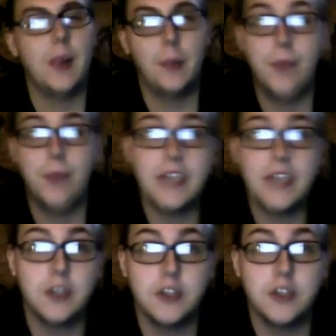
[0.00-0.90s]

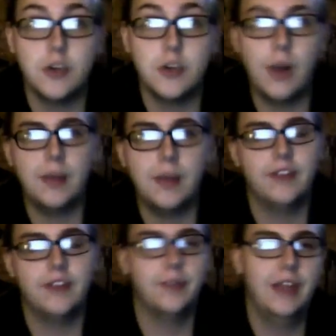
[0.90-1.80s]
massacres the crap out of
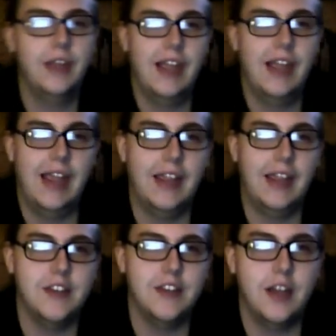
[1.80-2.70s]
him, and
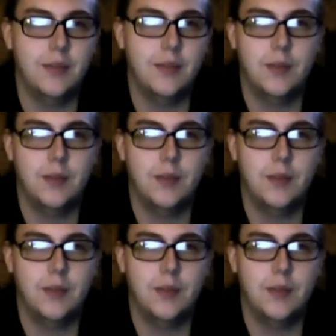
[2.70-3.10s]
the